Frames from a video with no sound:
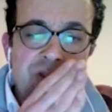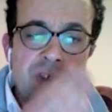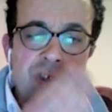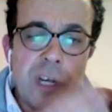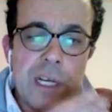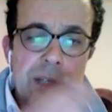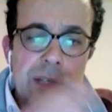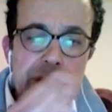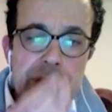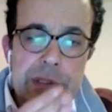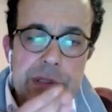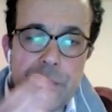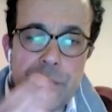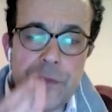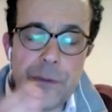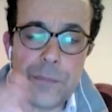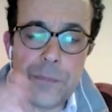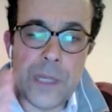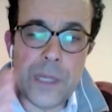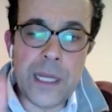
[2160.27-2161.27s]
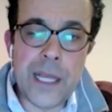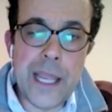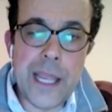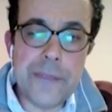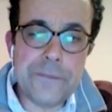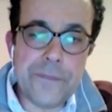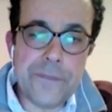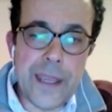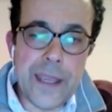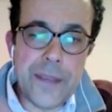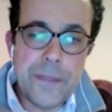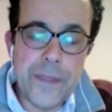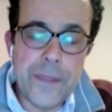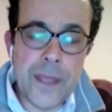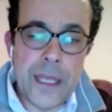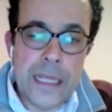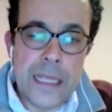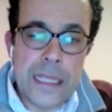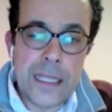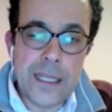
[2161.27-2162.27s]
charters of the Baha'i faith,
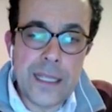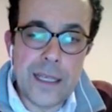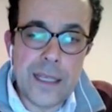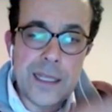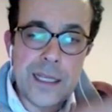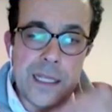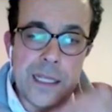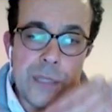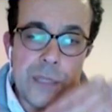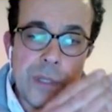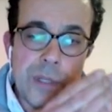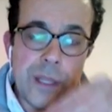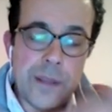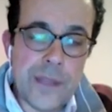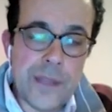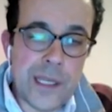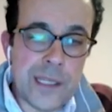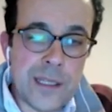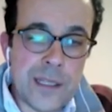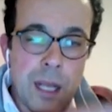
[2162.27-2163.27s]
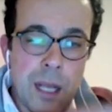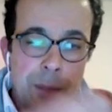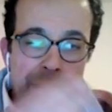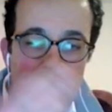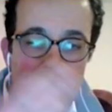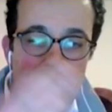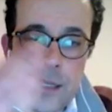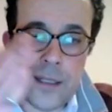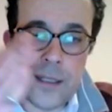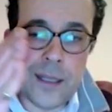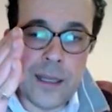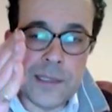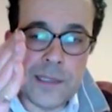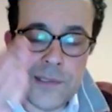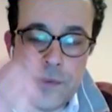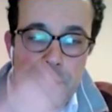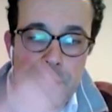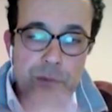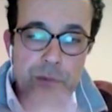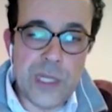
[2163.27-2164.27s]
including the
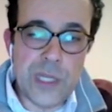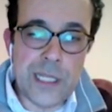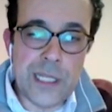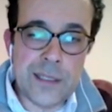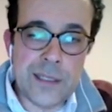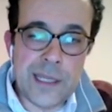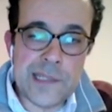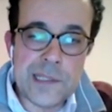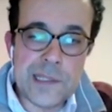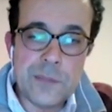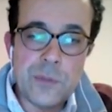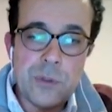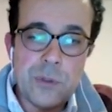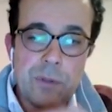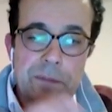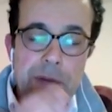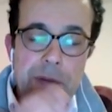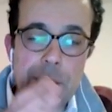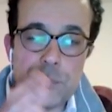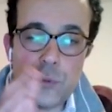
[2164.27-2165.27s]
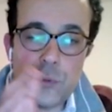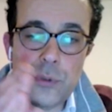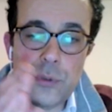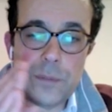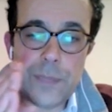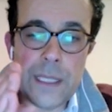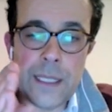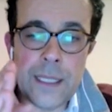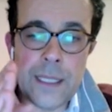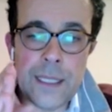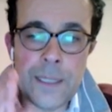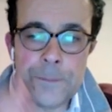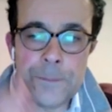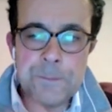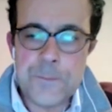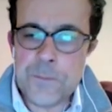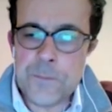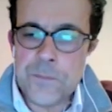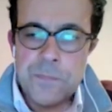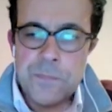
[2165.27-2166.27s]
Kitab-i-Aqdas, the Will and Testament of Abdu'l-Bahá,
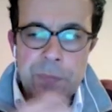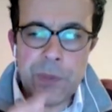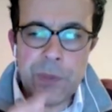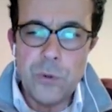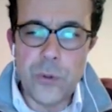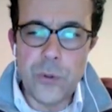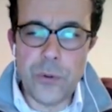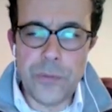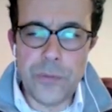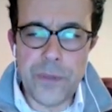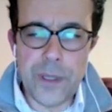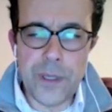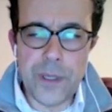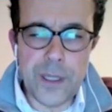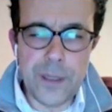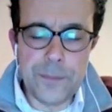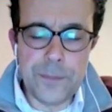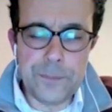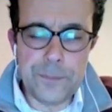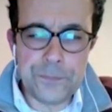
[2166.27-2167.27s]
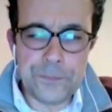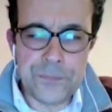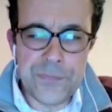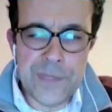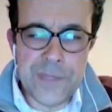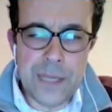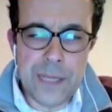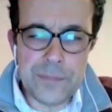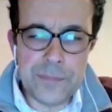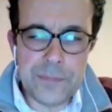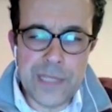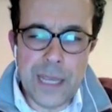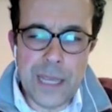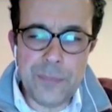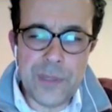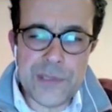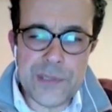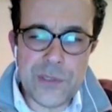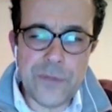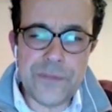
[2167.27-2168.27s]
or the
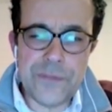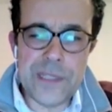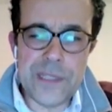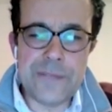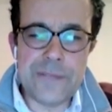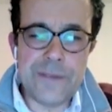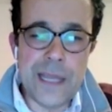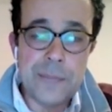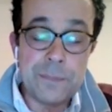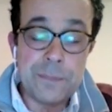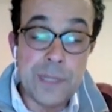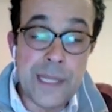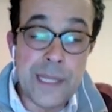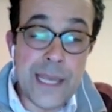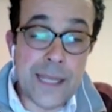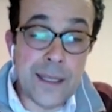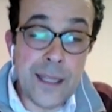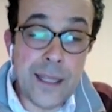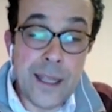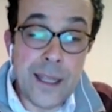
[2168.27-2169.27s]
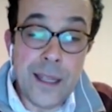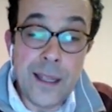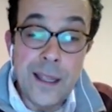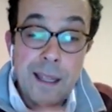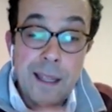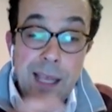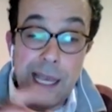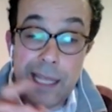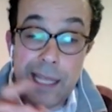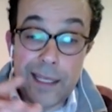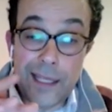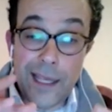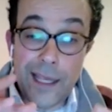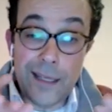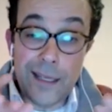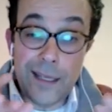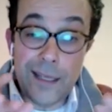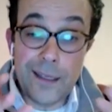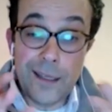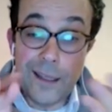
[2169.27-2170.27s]
Tablets of the Divine Plan.
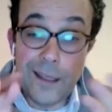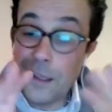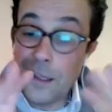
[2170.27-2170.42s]
And